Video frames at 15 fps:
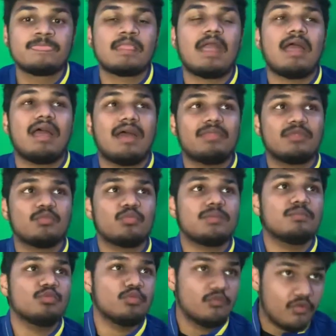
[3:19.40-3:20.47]
And then we
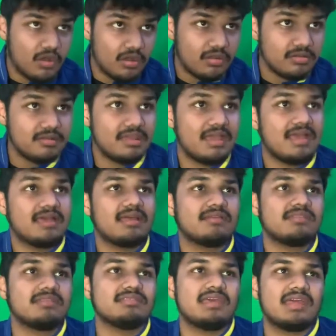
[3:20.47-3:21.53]
move on. And I
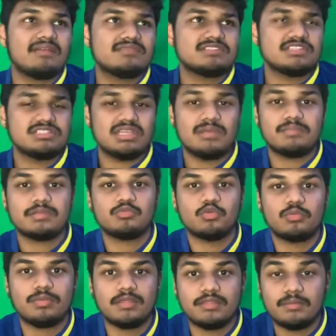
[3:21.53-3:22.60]
think the NFC champion will
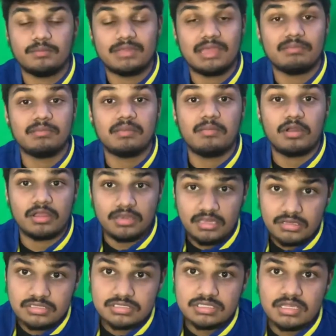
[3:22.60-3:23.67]
be the Tampa Bay
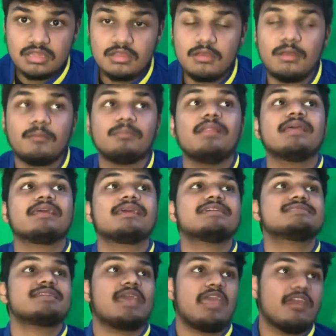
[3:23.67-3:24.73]
Buccaneers playing against
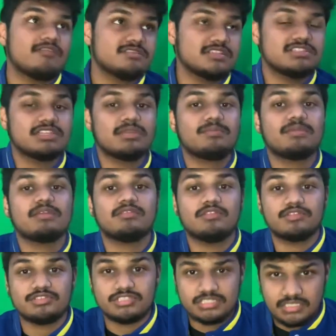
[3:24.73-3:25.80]
the AFC champion, the
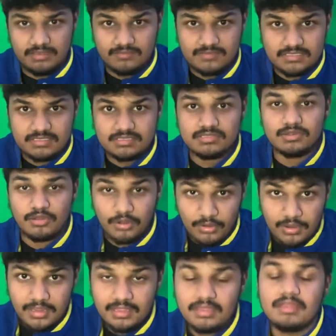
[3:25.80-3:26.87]
Chiefs. All
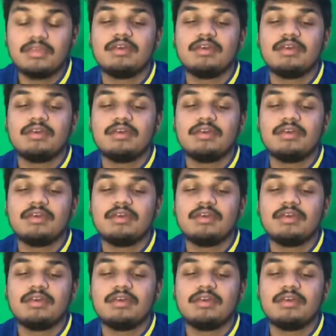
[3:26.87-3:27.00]
right.